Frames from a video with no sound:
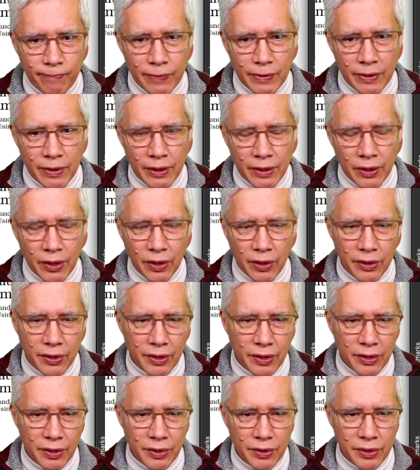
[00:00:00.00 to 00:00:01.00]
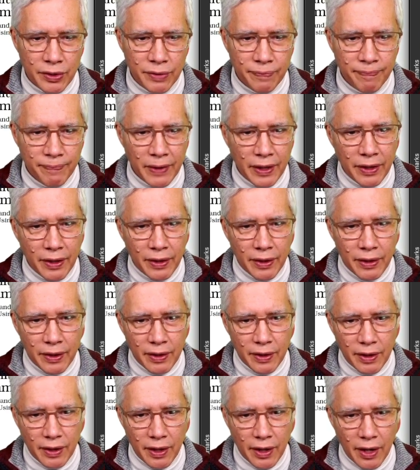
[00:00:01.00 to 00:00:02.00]
logged in user.
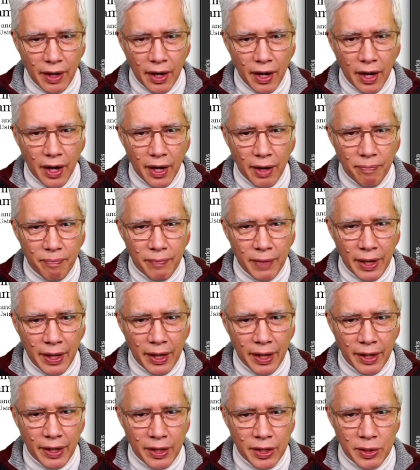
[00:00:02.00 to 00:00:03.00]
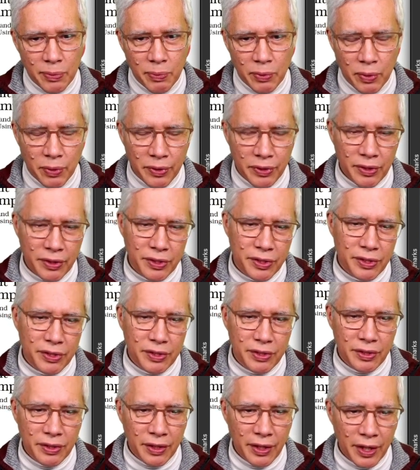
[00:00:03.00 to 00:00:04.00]
I may explore this
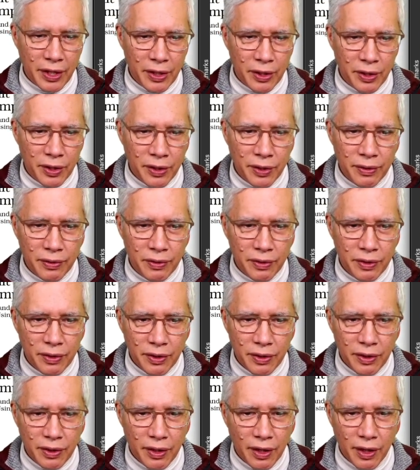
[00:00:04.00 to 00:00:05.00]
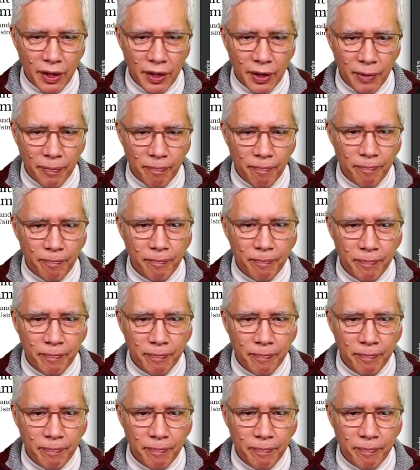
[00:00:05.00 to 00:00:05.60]
later. You